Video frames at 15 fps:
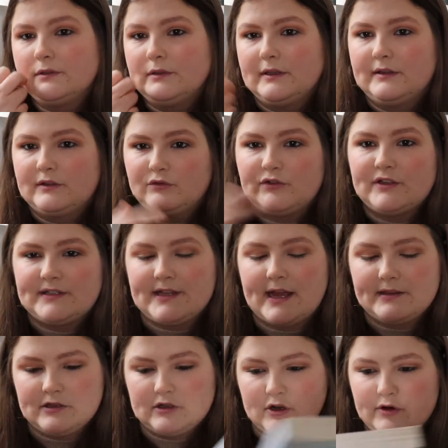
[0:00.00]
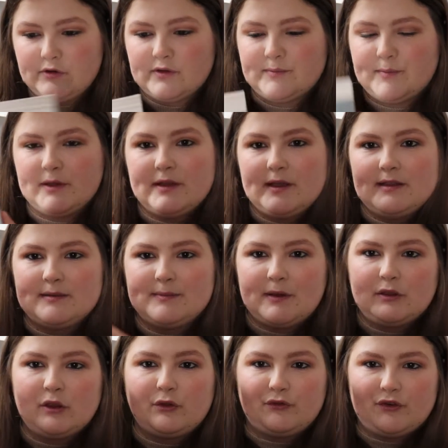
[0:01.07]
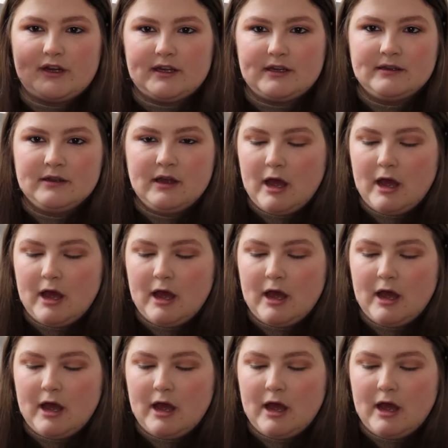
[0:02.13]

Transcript: it's 3 standalones, but it's about the 3